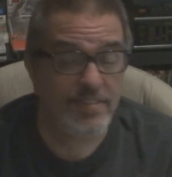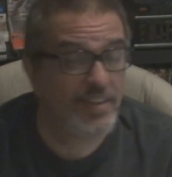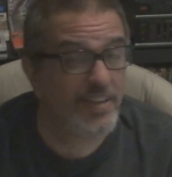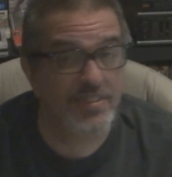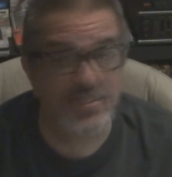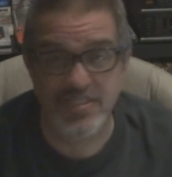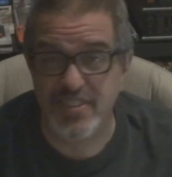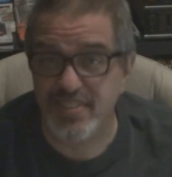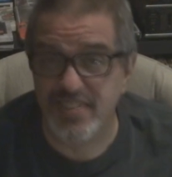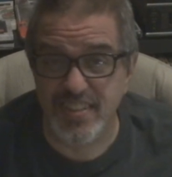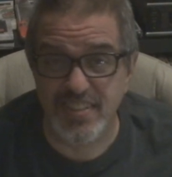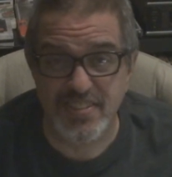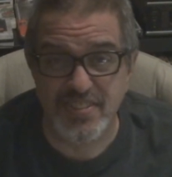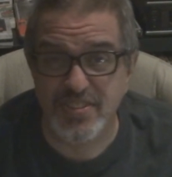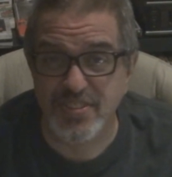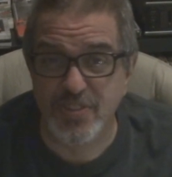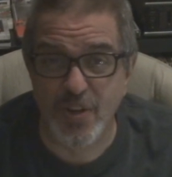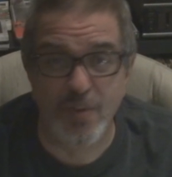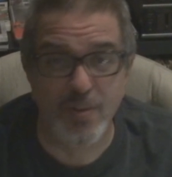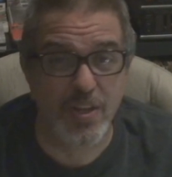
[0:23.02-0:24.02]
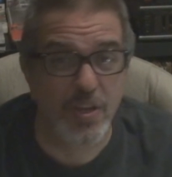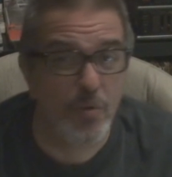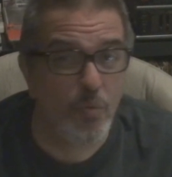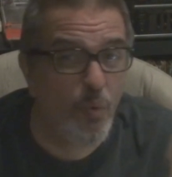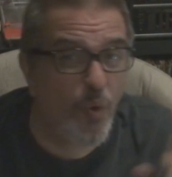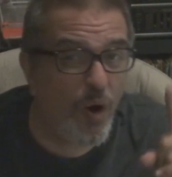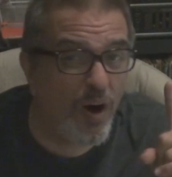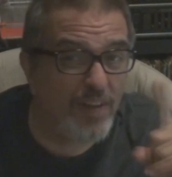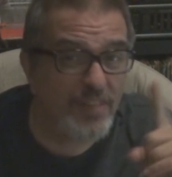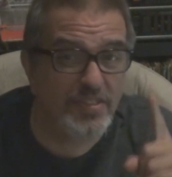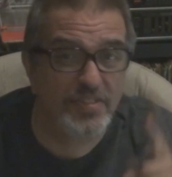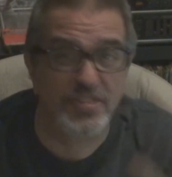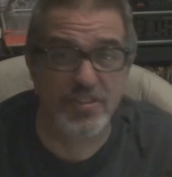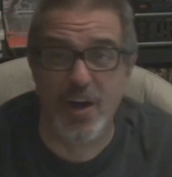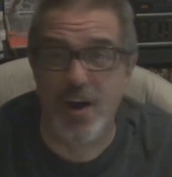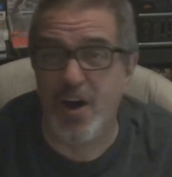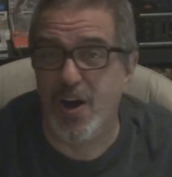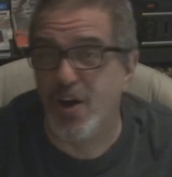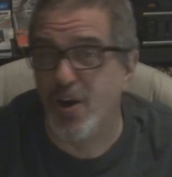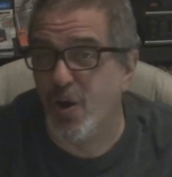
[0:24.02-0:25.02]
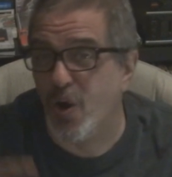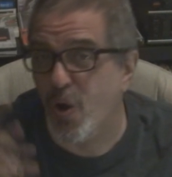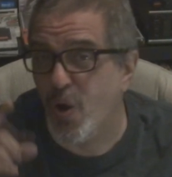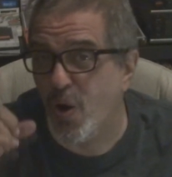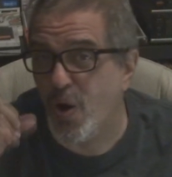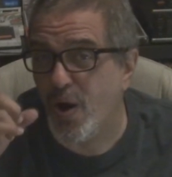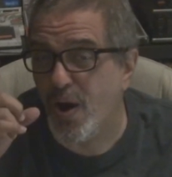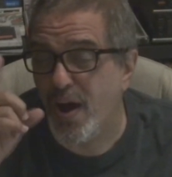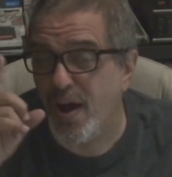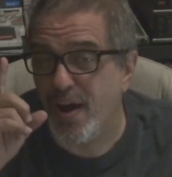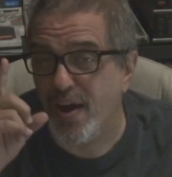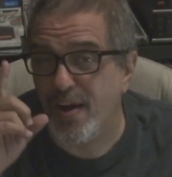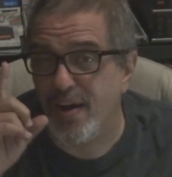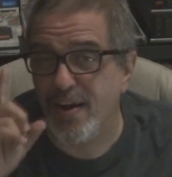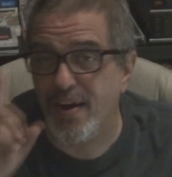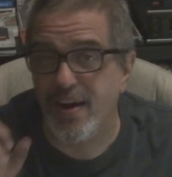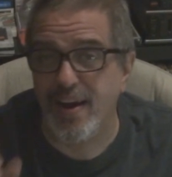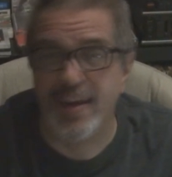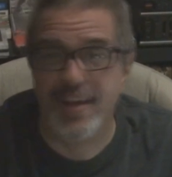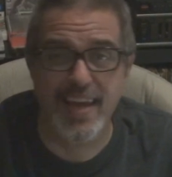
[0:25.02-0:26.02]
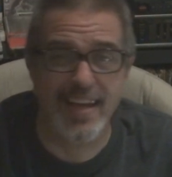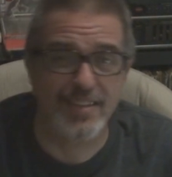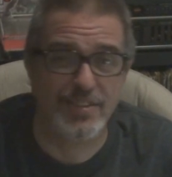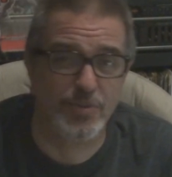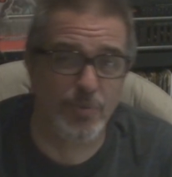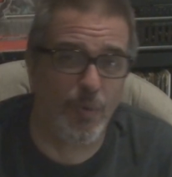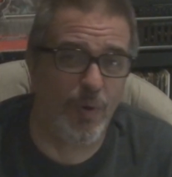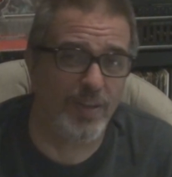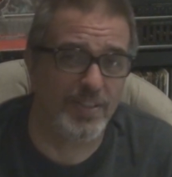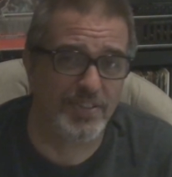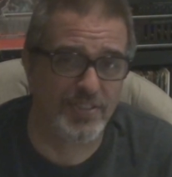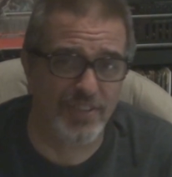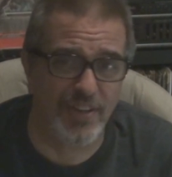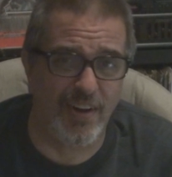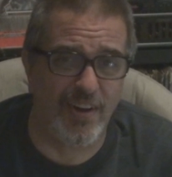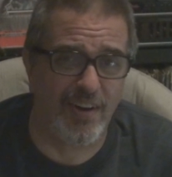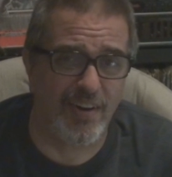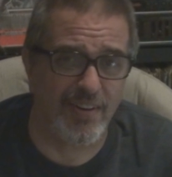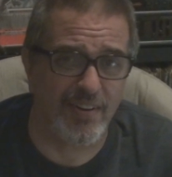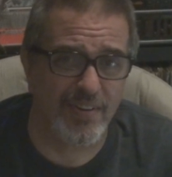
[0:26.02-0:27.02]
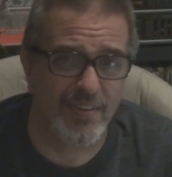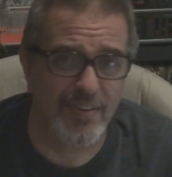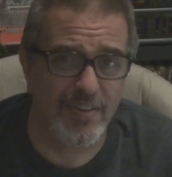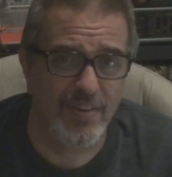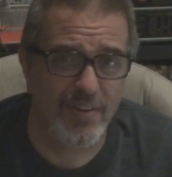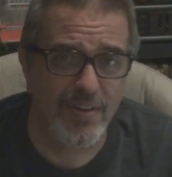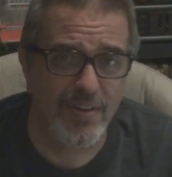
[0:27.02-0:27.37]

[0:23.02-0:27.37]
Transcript: this is only one song against one song.